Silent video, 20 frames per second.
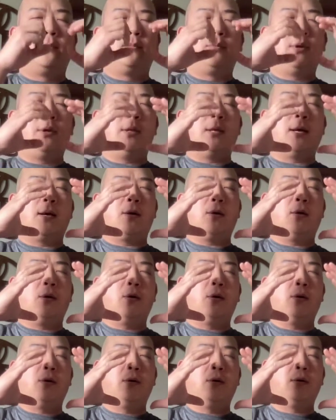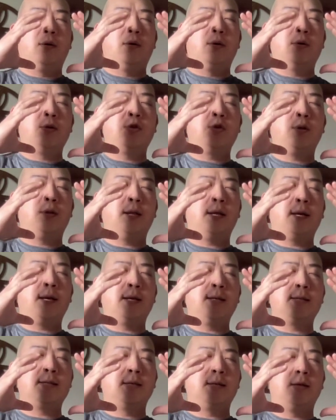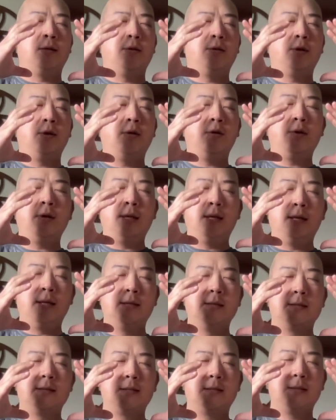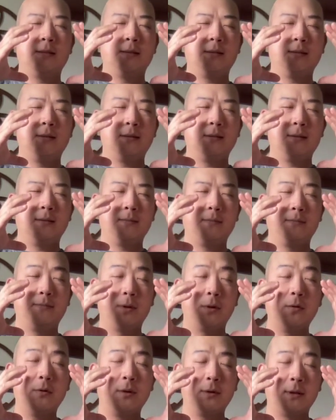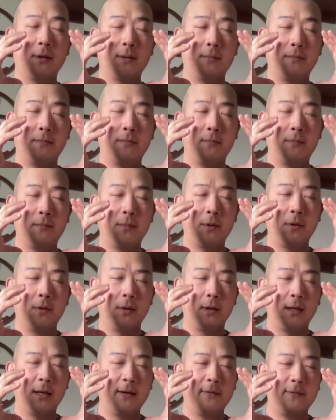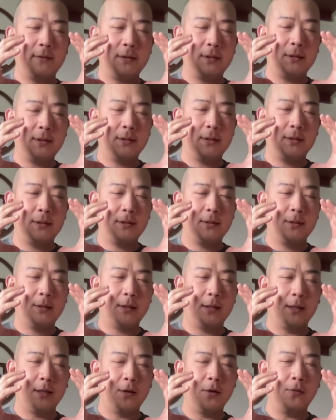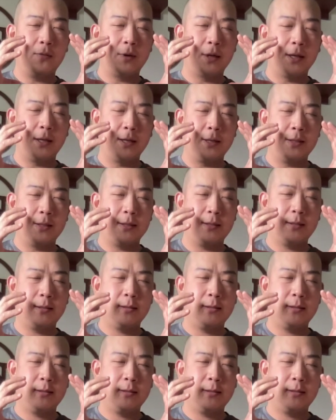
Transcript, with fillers: Breathe out. Notice your legs, including your knees, both of them, your left and your right.